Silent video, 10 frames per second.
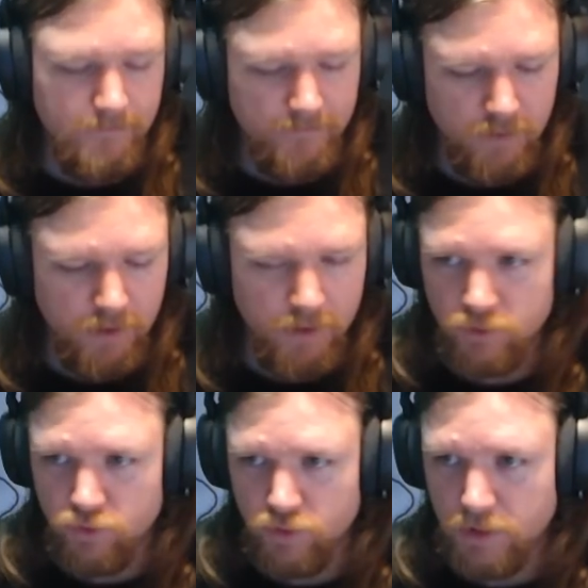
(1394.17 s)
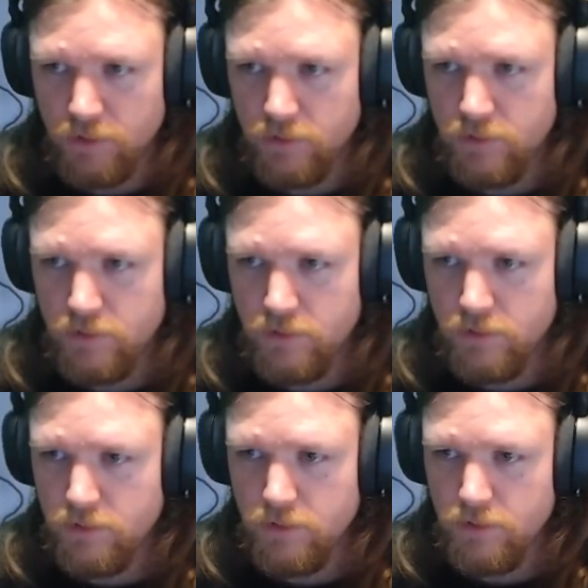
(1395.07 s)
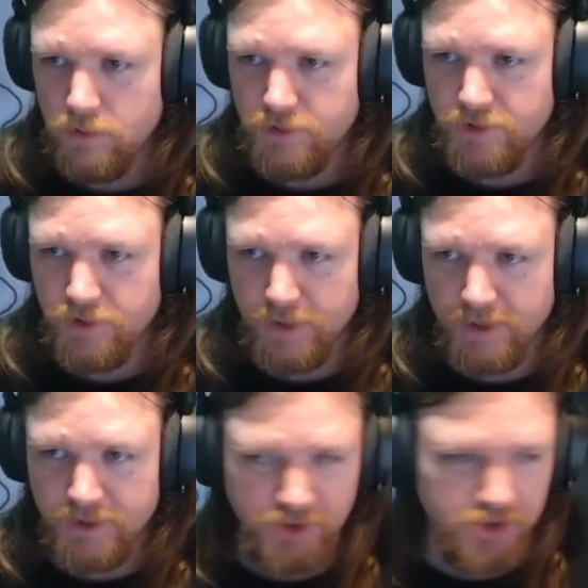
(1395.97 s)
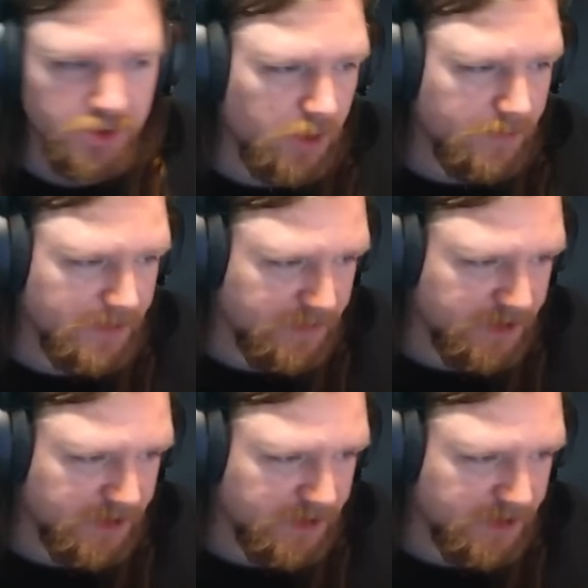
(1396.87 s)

And drill. So there's just two armies missing